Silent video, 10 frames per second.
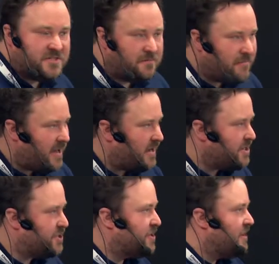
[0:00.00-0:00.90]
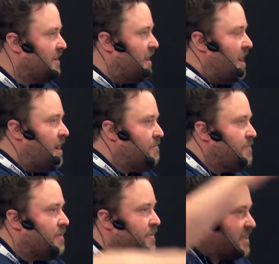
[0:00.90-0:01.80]
to manage
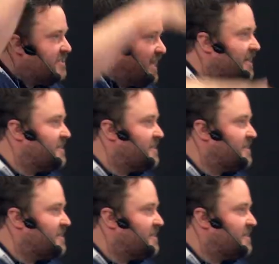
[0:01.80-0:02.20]
the container